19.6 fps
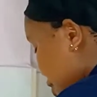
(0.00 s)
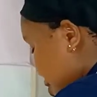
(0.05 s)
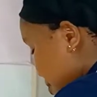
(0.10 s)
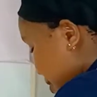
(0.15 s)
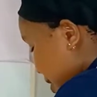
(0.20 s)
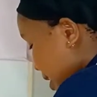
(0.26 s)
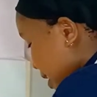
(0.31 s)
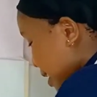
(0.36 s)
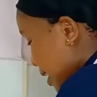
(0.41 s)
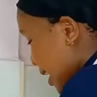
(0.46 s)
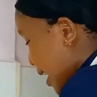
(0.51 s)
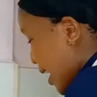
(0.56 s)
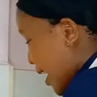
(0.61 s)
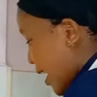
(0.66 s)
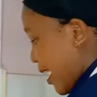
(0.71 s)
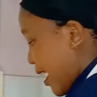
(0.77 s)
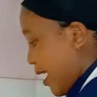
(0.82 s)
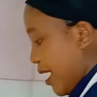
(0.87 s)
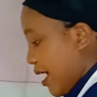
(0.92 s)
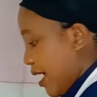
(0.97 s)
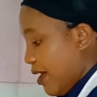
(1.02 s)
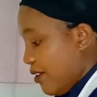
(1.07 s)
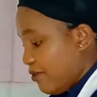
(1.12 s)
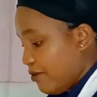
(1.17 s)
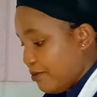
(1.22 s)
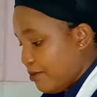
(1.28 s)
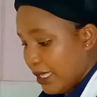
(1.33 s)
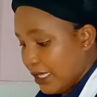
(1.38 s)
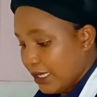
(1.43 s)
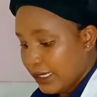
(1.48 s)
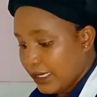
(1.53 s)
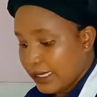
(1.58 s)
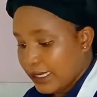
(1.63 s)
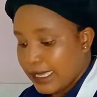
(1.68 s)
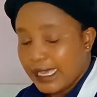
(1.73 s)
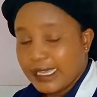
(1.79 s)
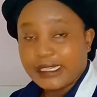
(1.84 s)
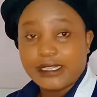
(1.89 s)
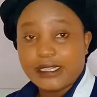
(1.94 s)
me here, I have milk
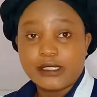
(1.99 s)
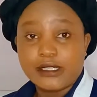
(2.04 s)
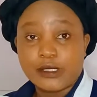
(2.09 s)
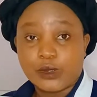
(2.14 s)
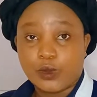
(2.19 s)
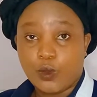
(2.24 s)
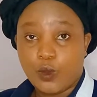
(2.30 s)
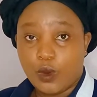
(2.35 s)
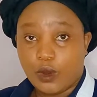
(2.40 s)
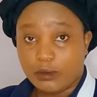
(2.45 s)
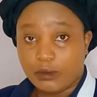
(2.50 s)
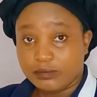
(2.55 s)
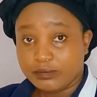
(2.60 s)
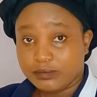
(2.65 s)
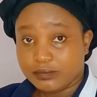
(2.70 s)
and it's warm,